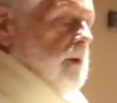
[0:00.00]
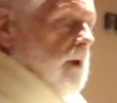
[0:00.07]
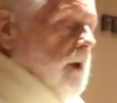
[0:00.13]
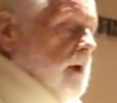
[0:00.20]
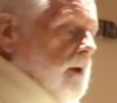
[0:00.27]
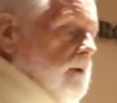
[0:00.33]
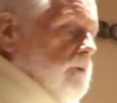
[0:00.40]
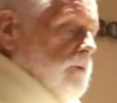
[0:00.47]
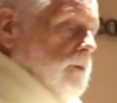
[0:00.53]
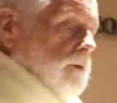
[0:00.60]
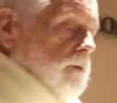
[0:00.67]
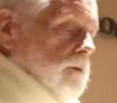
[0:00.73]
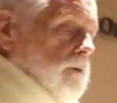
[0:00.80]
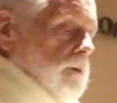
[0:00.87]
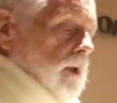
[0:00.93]
uh,
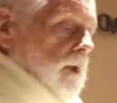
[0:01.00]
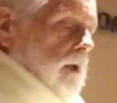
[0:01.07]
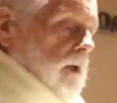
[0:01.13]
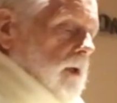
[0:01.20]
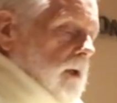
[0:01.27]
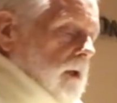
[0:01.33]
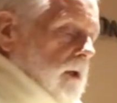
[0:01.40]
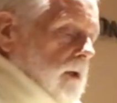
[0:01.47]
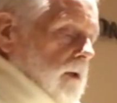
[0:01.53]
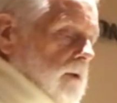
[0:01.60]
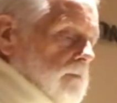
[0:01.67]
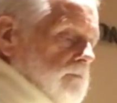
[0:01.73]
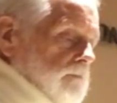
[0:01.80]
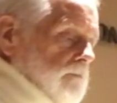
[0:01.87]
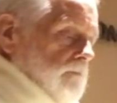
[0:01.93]
to,
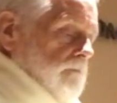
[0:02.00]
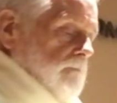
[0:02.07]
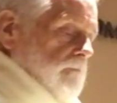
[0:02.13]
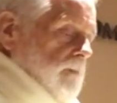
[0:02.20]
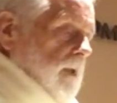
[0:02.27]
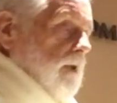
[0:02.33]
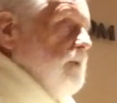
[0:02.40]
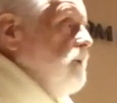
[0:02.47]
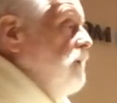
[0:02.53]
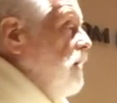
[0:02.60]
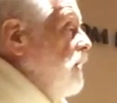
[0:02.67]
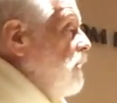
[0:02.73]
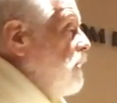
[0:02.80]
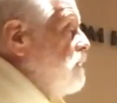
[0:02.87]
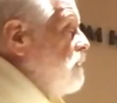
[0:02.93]
um, to
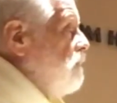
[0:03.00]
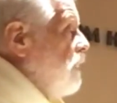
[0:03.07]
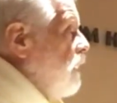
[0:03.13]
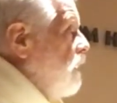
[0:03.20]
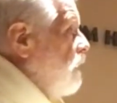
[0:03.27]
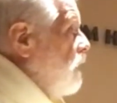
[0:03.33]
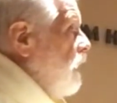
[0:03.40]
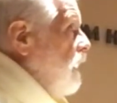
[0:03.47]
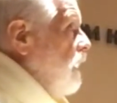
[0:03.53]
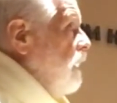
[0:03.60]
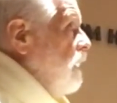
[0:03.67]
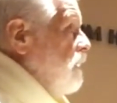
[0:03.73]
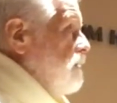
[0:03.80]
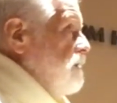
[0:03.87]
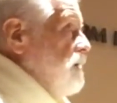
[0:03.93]
Elizabeth,
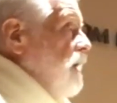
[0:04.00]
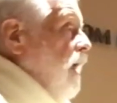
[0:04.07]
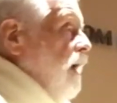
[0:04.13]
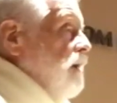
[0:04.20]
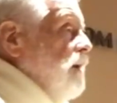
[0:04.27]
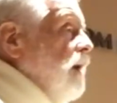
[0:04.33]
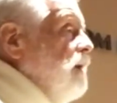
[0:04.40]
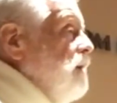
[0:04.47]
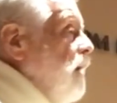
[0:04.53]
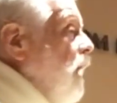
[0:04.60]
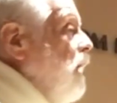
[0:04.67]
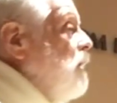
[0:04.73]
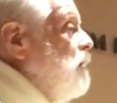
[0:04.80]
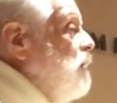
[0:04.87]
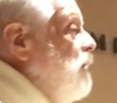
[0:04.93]
it's not
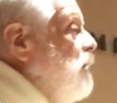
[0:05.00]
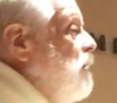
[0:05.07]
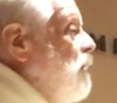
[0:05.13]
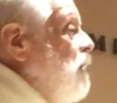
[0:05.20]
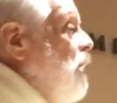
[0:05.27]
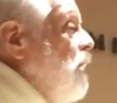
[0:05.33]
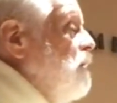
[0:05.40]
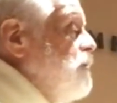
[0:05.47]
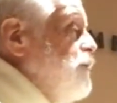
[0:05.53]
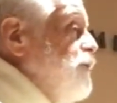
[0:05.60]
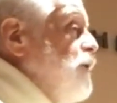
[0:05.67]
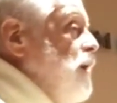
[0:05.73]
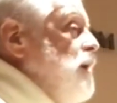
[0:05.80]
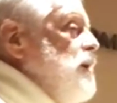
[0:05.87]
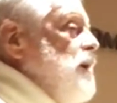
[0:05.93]
unlikely that
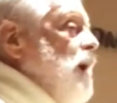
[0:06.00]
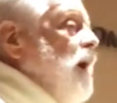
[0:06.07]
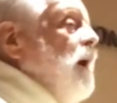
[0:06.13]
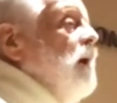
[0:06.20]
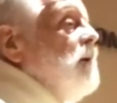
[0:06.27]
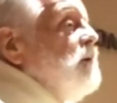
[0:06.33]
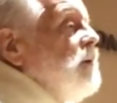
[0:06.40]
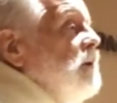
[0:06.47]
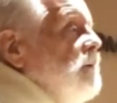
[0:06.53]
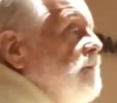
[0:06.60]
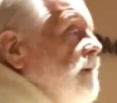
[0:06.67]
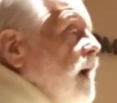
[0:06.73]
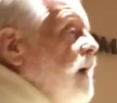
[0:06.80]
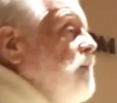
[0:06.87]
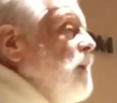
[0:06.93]
she and her
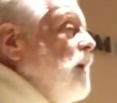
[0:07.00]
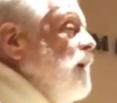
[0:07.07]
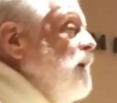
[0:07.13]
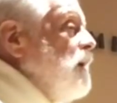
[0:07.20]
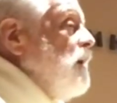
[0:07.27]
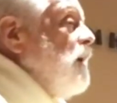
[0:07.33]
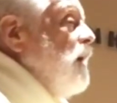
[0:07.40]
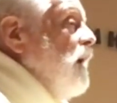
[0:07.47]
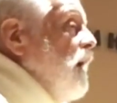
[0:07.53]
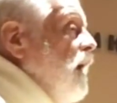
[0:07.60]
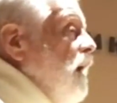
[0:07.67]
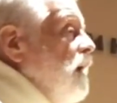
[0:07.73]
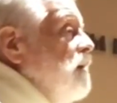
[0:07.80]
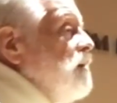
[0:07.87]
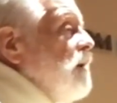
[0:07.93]
family
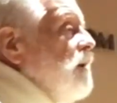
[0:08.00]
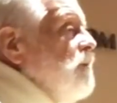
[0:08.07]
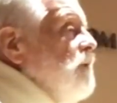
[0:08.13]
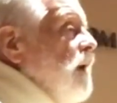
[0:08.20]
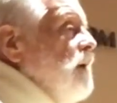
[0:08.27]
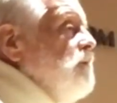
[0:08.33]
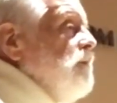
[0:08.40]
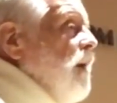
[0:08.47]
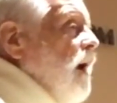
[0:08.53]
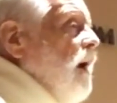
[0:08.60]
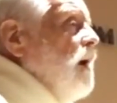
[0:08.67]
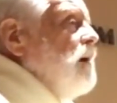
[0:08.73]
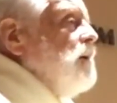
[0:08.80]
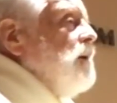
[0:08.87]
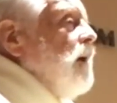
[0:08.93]
and a great
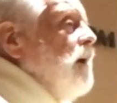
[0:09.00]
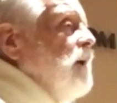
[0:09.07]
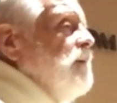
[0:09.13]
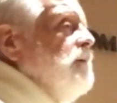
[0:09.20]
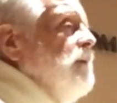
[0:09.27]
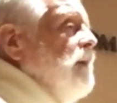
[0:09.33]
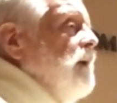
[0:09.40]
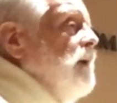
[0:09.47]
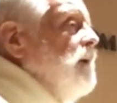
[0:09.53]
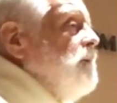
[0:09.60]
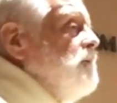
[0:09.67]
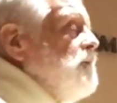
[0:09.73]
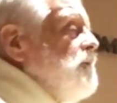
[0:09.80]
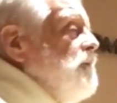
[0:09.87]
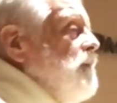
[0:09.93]
part of the
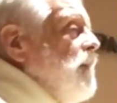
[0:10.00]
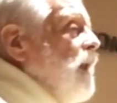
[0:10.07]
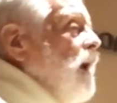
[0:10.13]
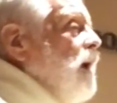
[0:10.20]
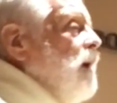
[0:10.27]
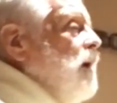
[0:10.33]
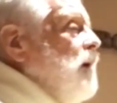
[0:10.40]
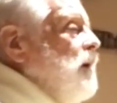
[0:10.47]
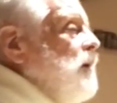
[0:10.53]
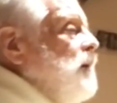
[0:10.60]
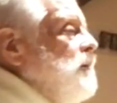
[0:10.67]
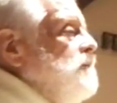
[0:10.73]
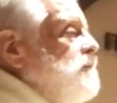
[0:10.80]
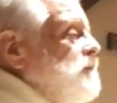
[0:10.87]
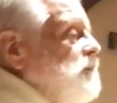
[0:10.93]
uh,
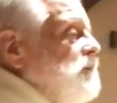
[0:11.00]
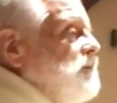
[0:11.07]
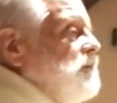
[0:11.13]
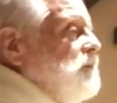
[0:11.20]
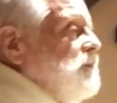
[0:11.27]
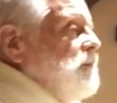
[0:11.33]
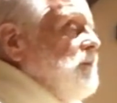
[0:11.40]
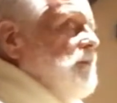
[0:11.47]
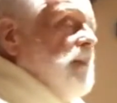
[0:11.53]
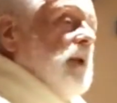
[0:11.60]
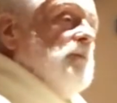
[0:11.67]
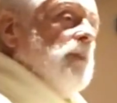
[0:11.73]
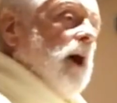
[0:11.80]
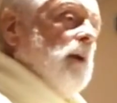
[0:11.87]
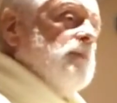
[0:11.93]

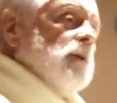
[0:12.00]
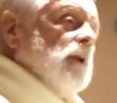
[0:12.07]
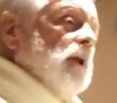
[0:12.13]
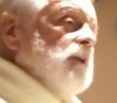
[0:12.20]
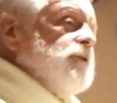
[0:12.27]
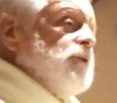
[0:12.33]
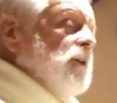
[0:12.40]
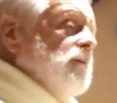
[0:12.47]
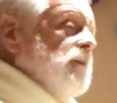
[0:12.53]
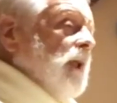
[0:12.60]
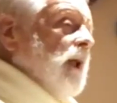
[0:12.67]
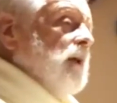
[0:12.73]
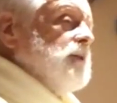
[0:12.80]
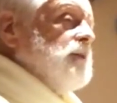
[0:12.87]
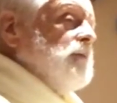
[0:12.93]
population of
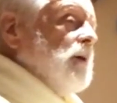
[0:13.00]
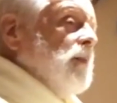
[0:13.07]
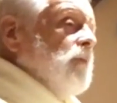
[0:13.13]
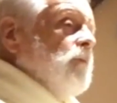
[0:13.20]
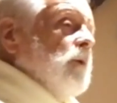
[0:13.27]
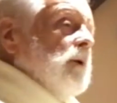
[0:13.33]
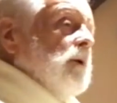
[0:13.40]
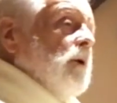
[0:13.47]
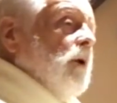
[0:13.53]
Nazareth would